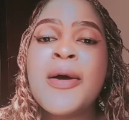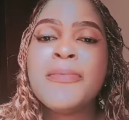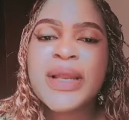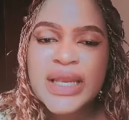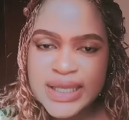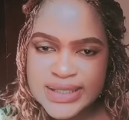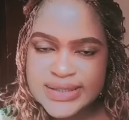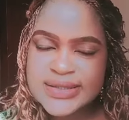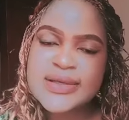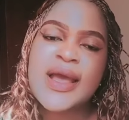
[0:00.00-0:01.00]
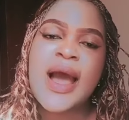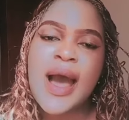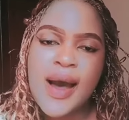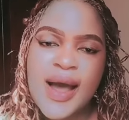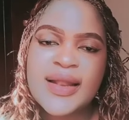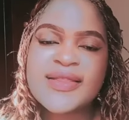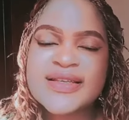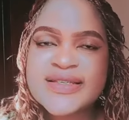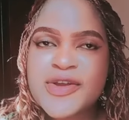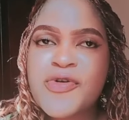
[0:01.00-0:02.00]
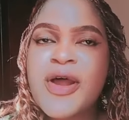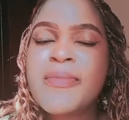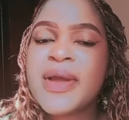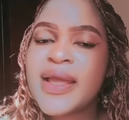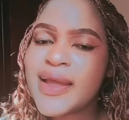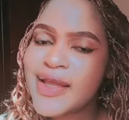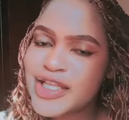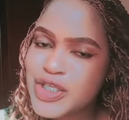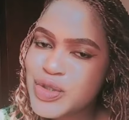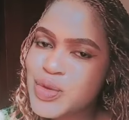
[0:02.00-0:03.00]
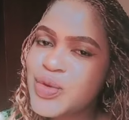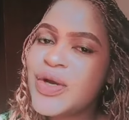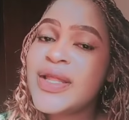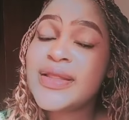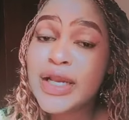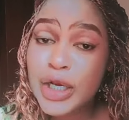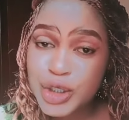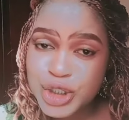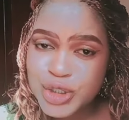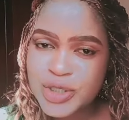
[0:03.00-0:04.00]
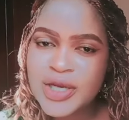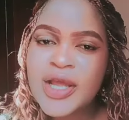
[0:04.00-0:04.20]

please add the serum into the lotion.